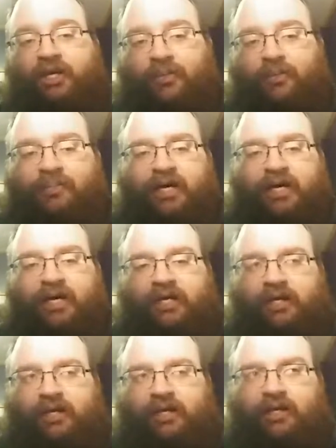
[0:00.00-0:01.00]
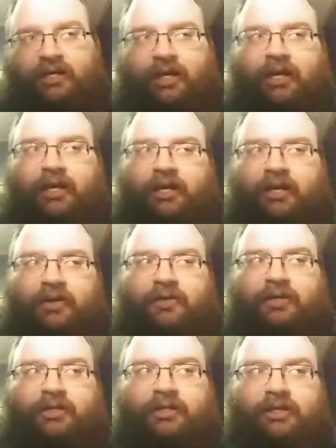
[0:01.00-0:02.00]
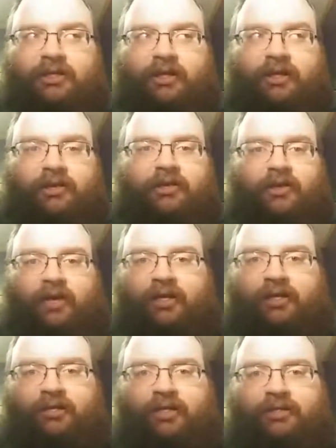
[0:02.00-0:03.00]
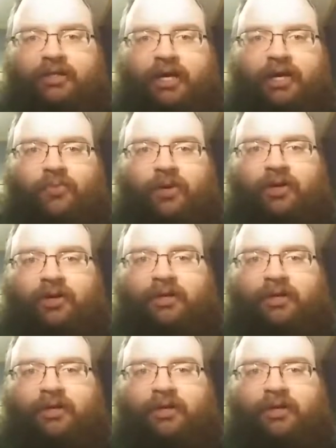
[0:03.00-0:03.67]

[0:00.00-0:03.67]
But and you know it like you said, it's kind of weird.